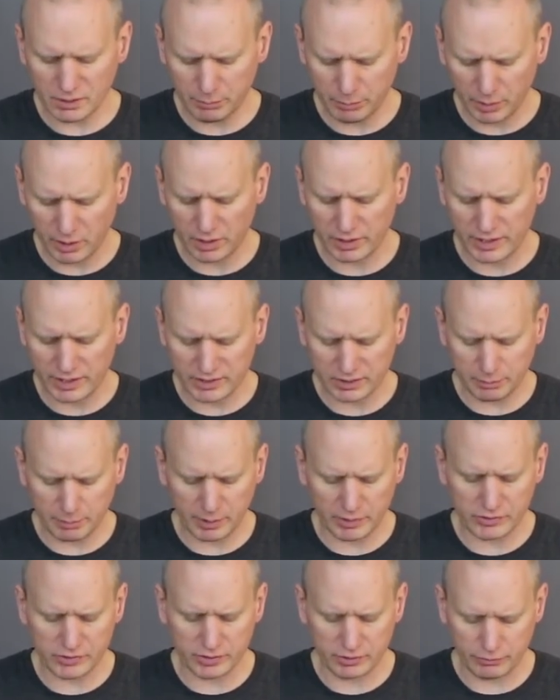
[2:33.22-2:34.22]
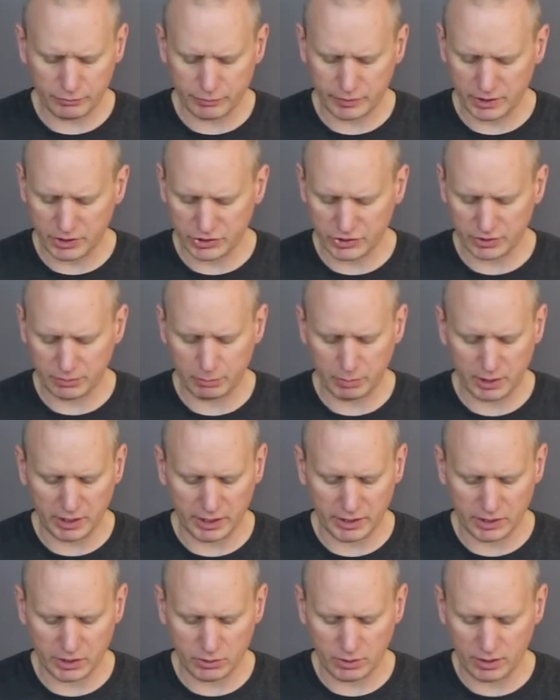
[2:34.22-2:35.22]
Part of that depends on the finish of the
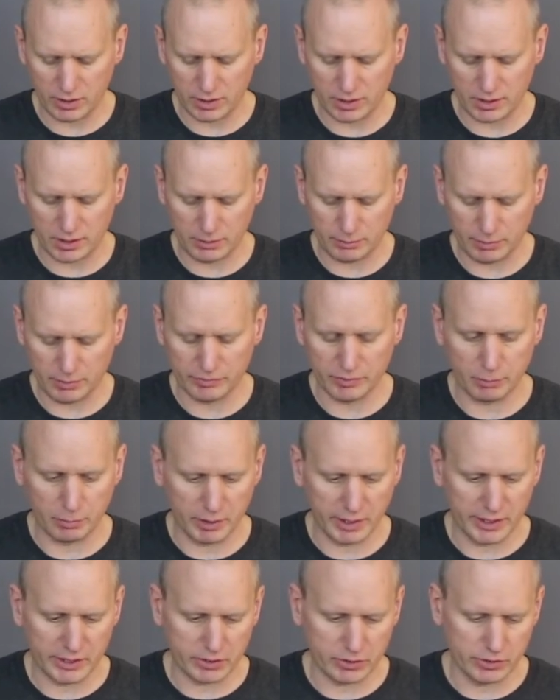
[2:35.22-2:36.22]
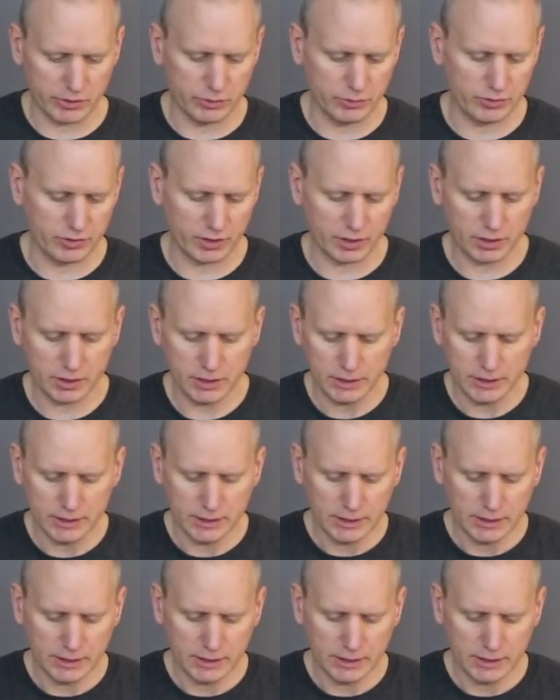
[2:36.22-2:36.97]
blank you're using.